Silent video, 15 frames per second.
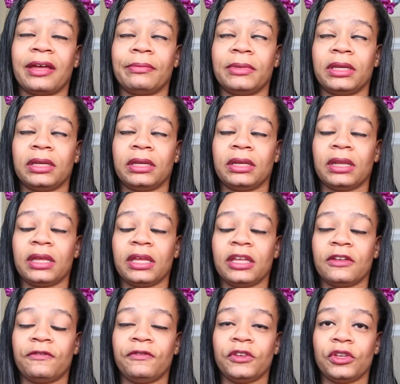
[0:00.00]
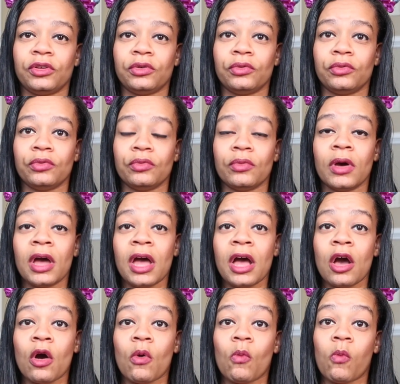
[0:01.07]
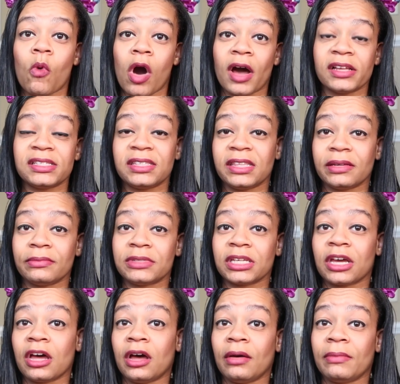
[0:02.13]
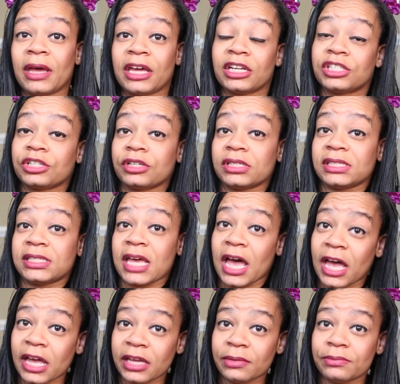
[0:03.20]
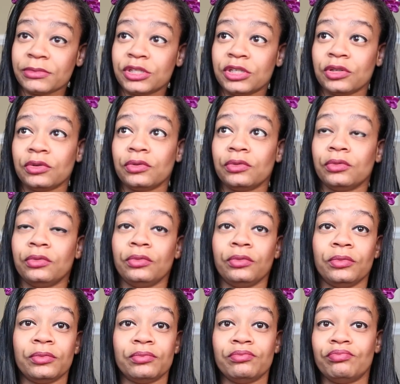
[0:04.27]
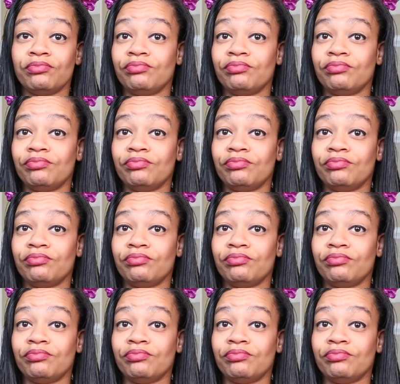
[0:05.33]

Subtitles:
I mean, if you want them to come at a certain time to